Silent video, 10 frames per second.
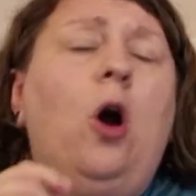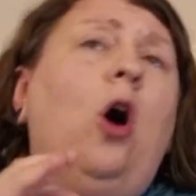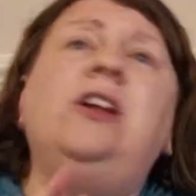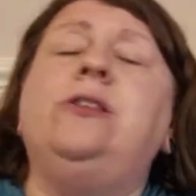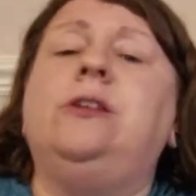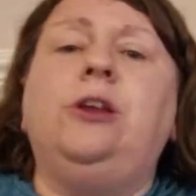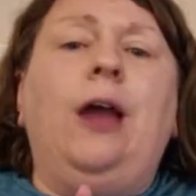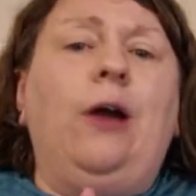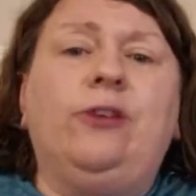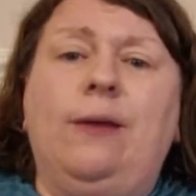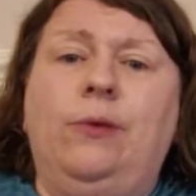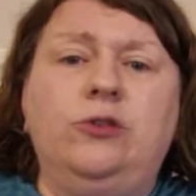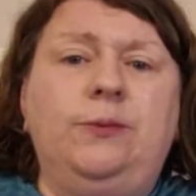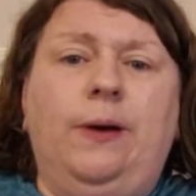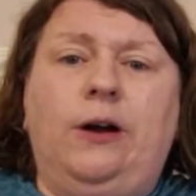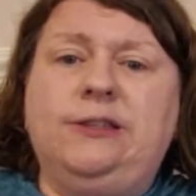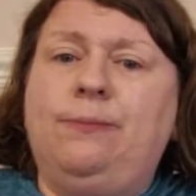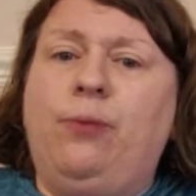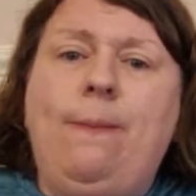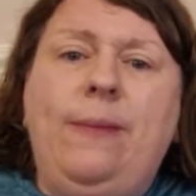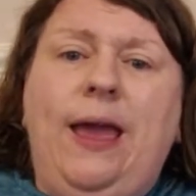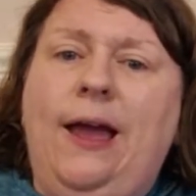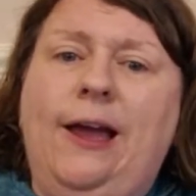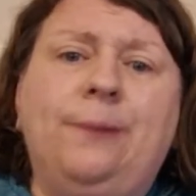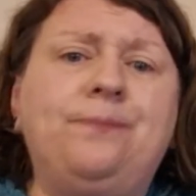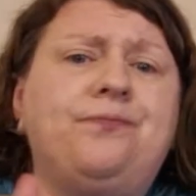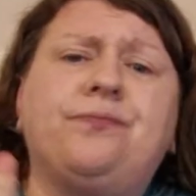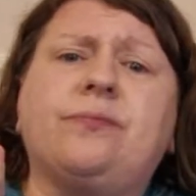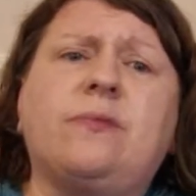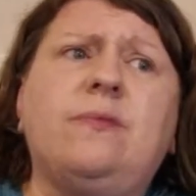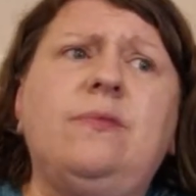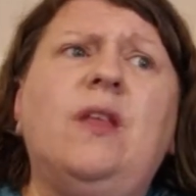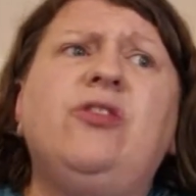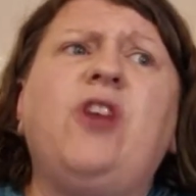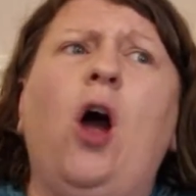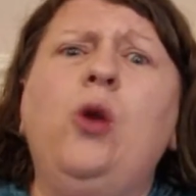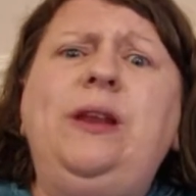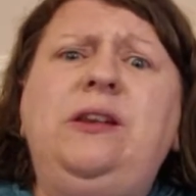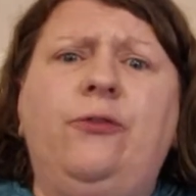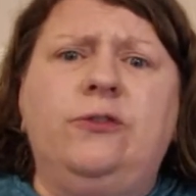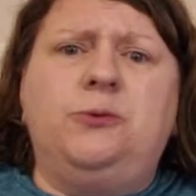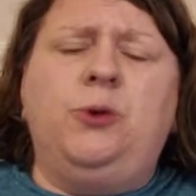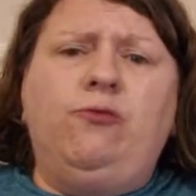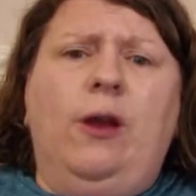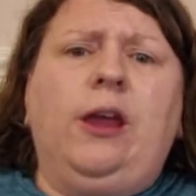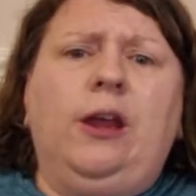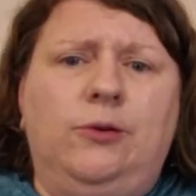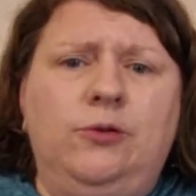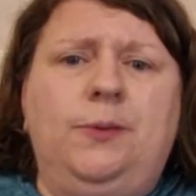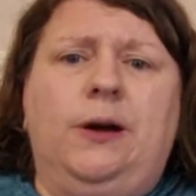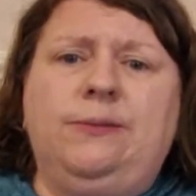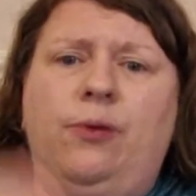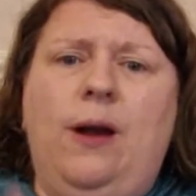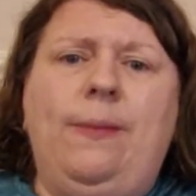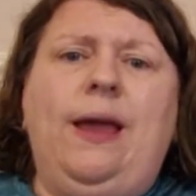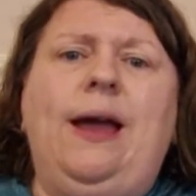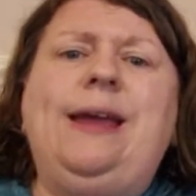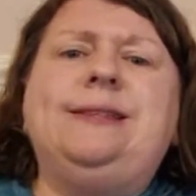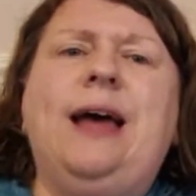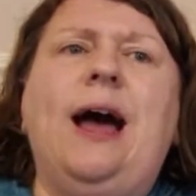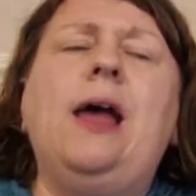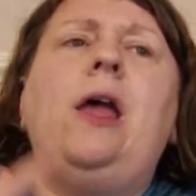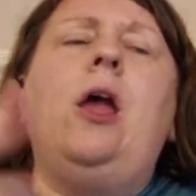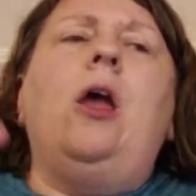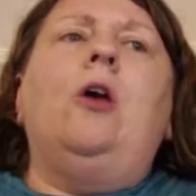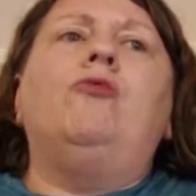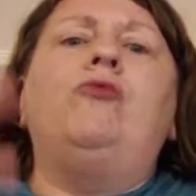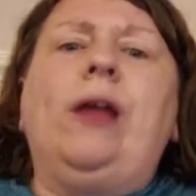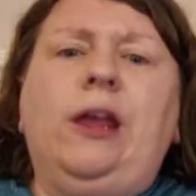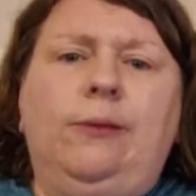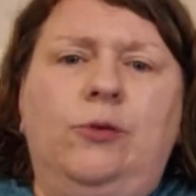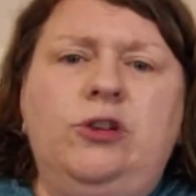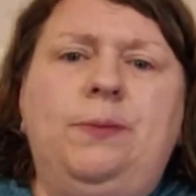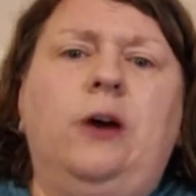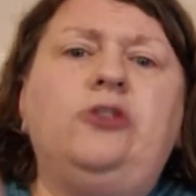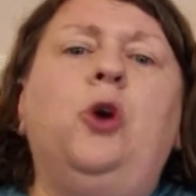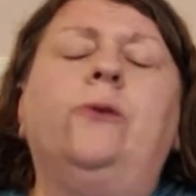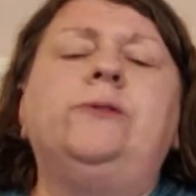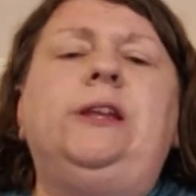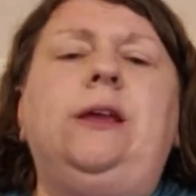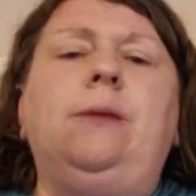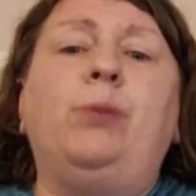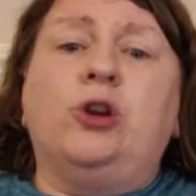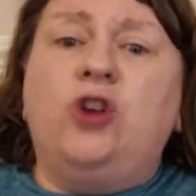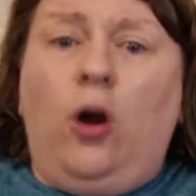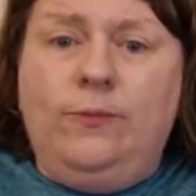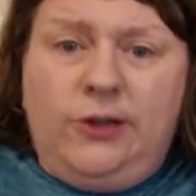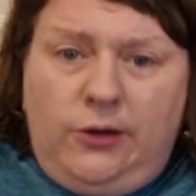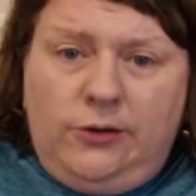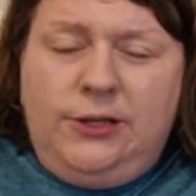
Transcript: I don't think you have to get Multipass Premier. The only difference between regular Multipass and Premier is that regular Multipass, you obviously book time slots.